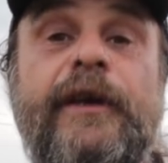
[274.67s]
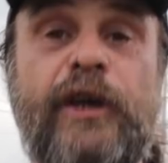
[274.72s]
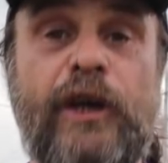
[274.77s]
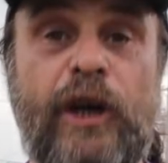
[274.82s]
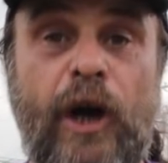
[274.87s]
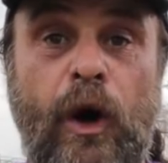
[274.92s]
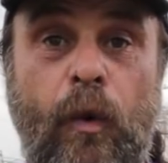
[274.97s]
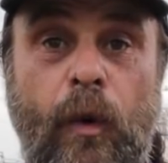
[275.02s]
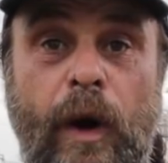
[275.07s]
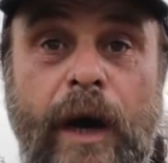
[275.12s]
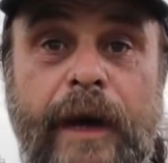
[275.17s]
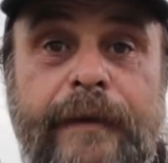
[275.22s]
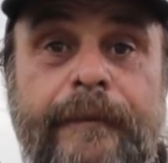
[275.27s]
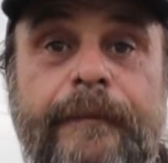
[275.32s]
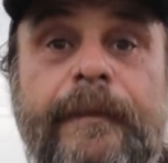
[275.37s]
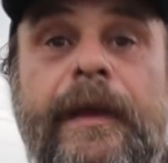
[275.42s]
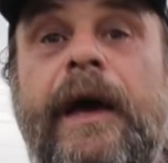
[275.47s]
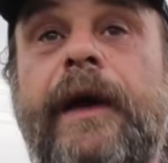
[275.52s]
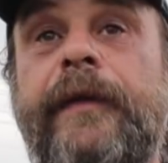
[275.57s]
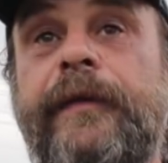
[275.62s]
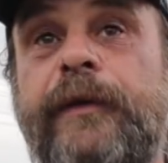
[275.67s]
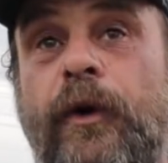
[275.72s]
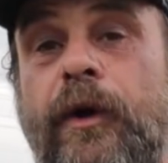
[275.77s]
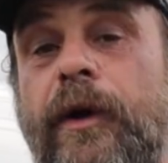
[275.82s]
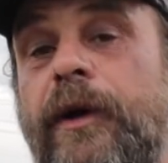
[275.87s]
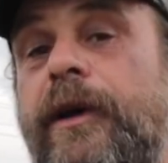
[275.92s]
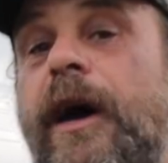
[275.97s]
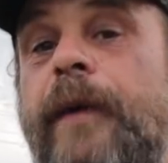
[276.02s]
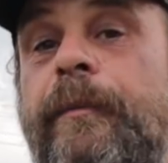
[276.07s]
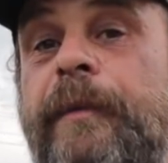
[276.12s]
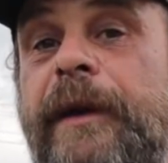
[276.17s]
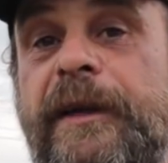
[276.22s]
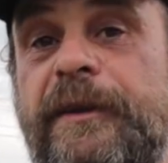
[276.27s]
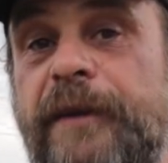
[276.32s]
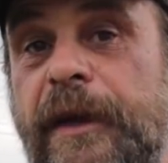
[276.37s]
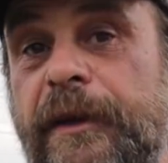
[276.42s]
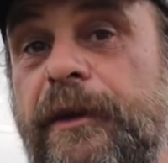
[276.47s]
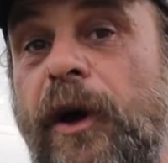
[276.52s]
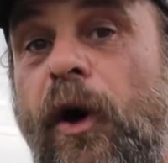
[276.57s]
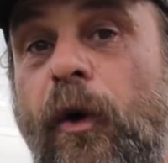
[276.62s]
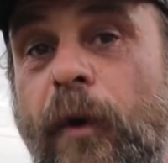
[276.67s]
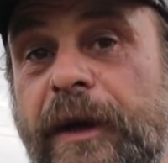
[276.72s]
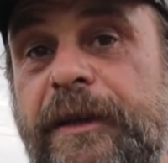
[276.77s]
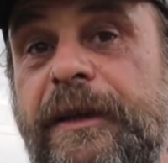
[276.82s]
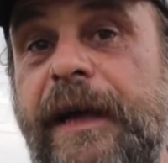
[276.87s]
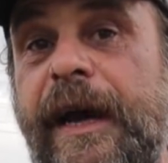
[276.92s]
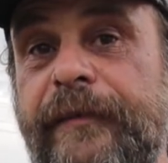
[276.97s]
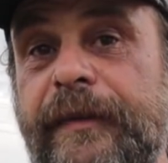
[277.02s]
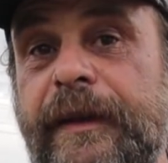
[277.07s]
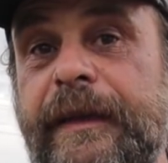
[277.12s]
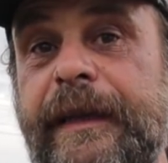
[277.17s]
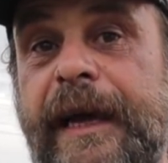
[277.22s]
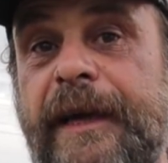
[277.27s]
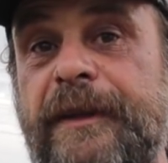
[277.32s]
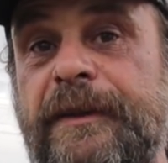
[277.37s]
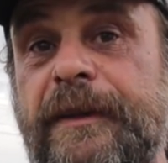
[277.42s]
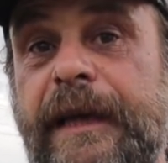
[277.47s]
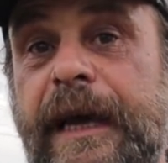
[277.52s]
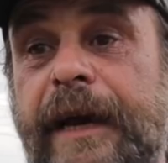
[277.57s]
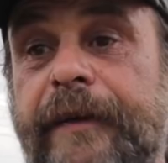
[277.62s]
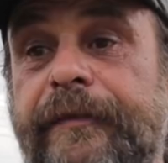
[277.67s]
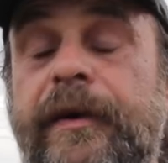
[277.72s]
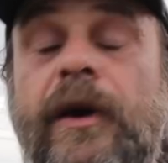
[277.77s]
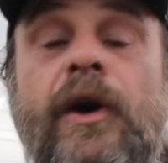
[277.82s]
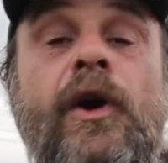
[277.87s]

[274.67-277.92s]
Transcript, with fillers: You know what? The oil companies, as always, have the last laugh.